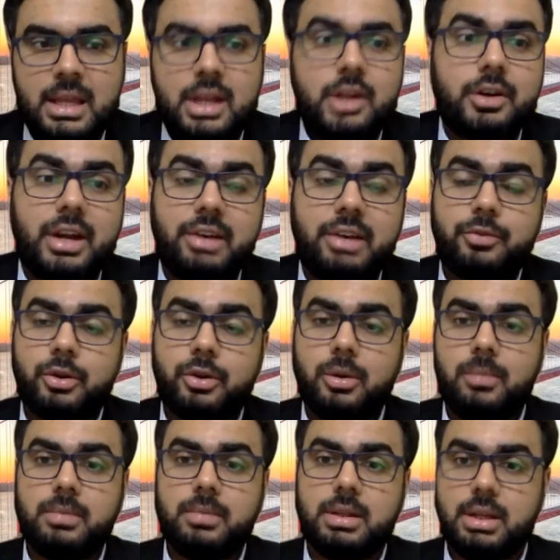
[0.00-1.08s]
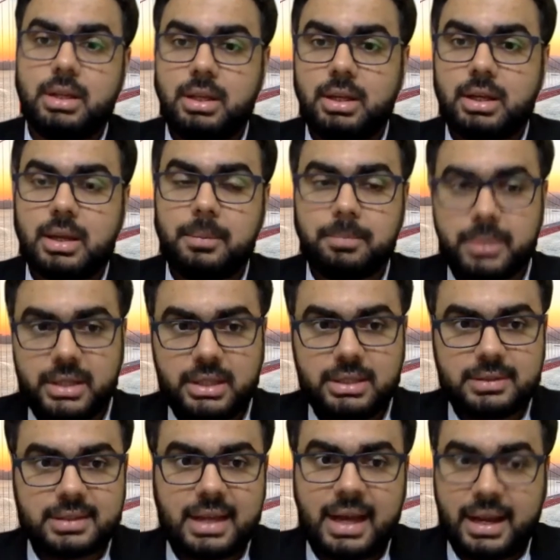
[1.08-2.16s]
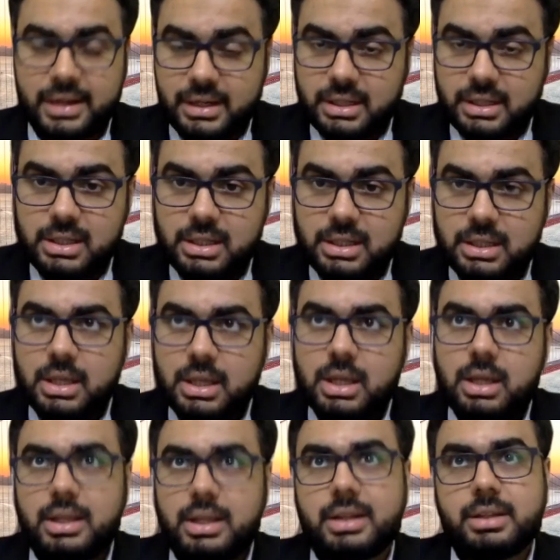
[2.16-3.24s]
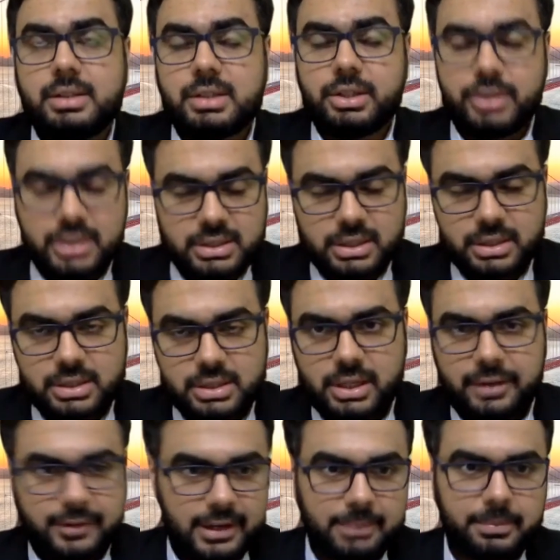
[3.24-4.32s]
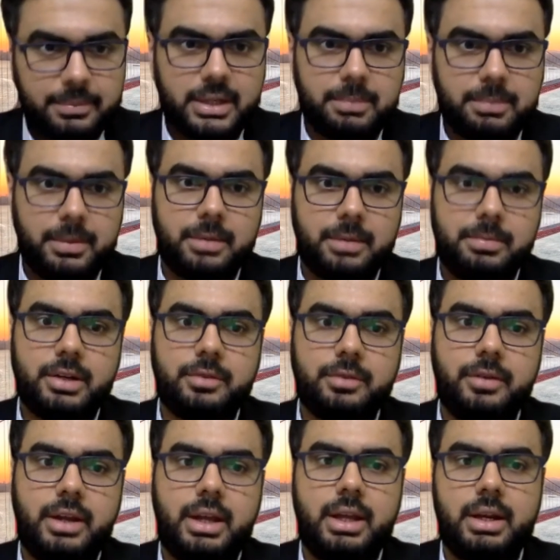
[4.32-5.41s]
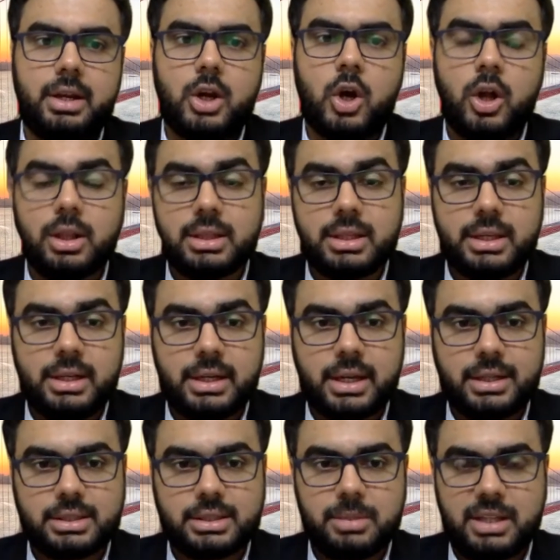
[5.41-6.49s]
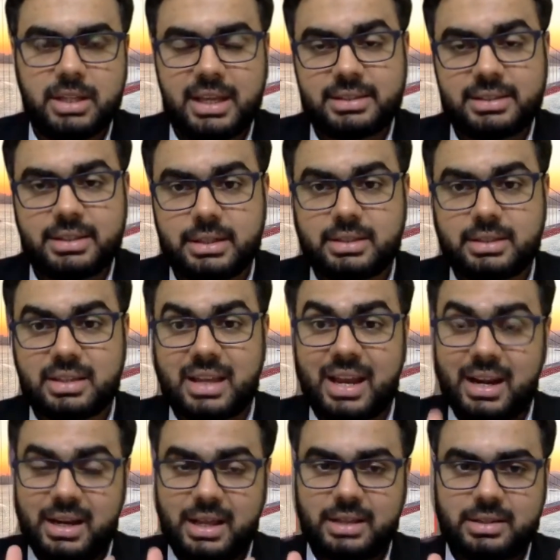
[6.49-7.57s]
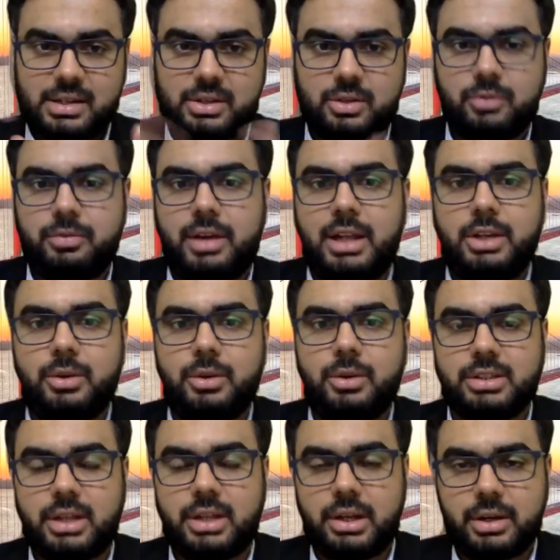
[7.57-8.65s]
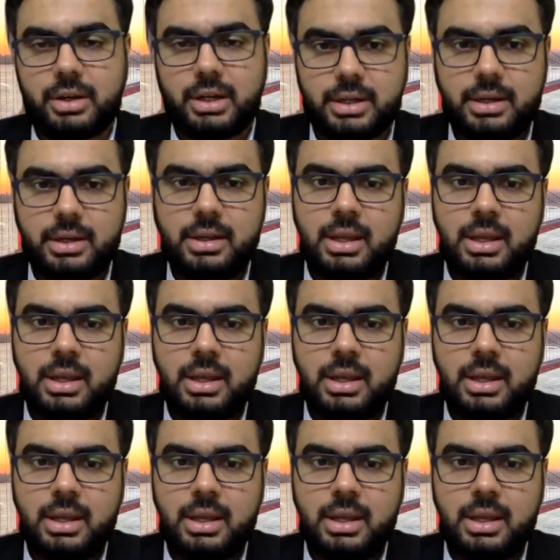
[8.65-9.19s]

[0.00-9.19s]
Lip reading: Right from the company's R&D, that is the research and development department, where all the intangible assets and assets of value are generated,